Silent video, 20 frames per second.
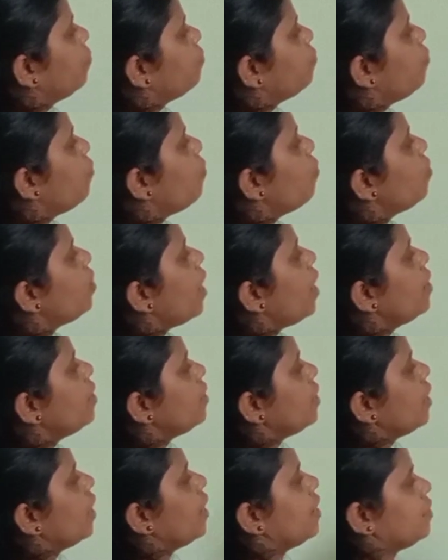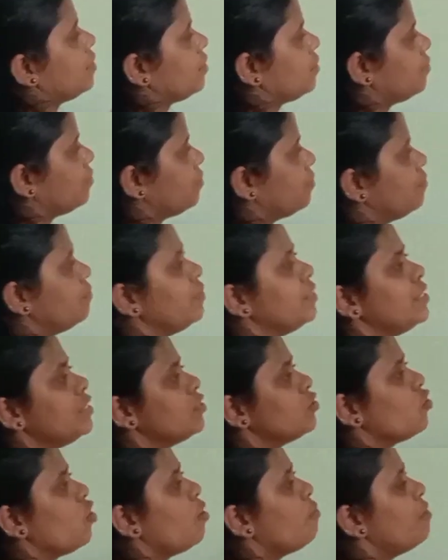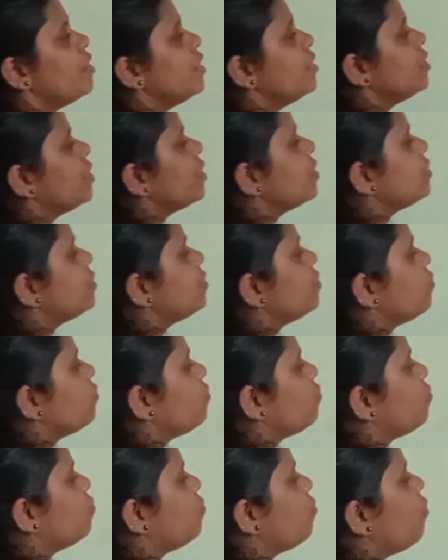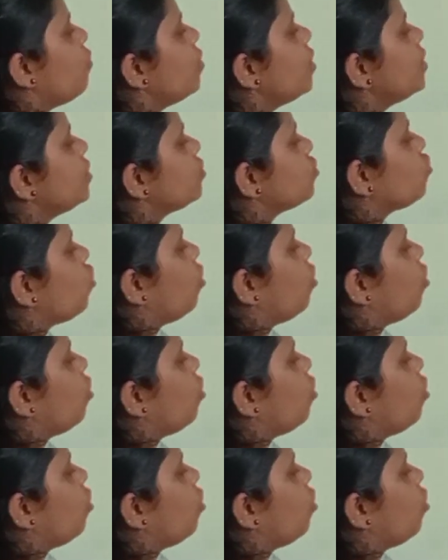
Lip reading: 4 and 8. Which is common in this? 4 is